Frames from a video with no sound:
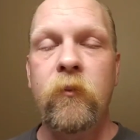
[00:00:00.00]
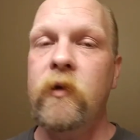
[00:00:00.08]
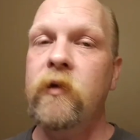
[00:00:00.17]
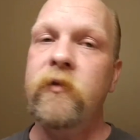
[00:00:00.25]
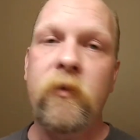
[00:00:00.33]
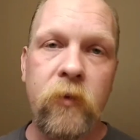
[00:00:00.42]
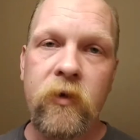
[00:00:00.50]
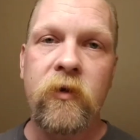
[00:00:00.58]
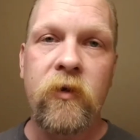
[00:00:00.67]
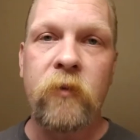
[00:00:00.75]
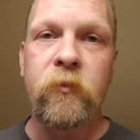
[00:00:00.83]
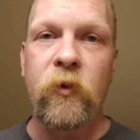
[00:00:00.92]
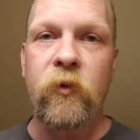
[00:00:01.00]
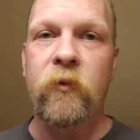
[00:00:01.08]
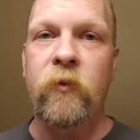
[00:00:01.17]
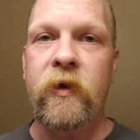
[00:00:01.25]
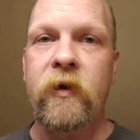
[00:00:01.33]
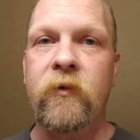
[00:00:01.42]
because I'm not going to upload it
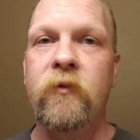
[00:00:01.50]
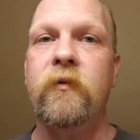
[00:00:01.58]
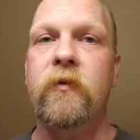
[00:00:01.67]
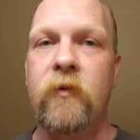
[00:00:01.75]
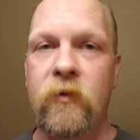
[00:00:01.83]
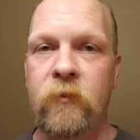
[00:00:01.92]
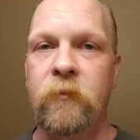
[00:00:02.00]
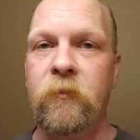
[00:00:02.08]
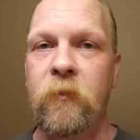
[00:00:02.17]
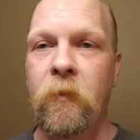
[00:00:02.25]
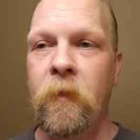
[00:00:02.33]
right now.